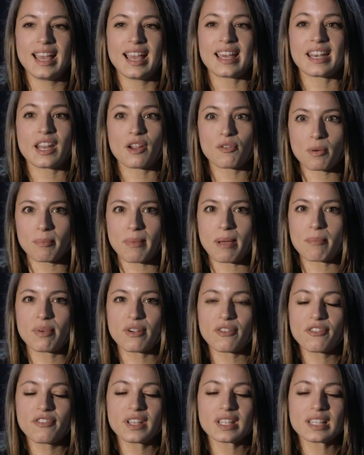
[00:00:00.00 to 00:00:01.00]
And I
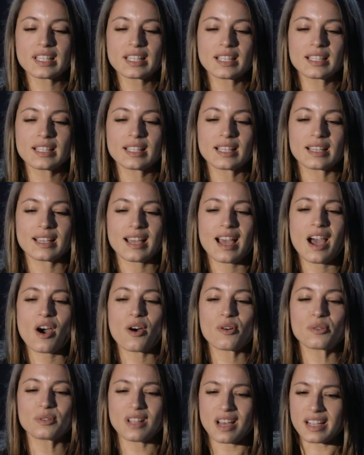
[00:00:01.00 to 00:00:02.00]
remember feeling
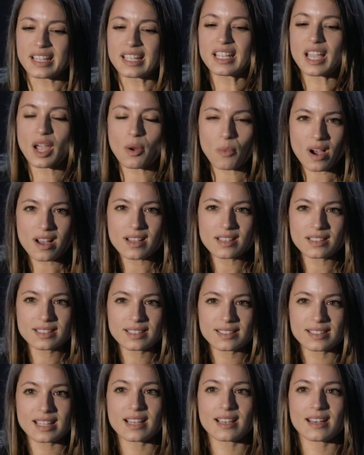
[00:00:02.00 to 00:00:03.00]
how lucky I
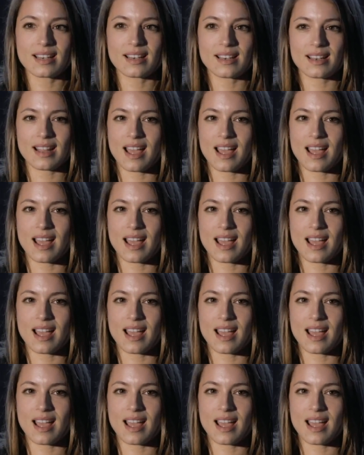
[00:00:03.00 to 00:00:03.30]
was that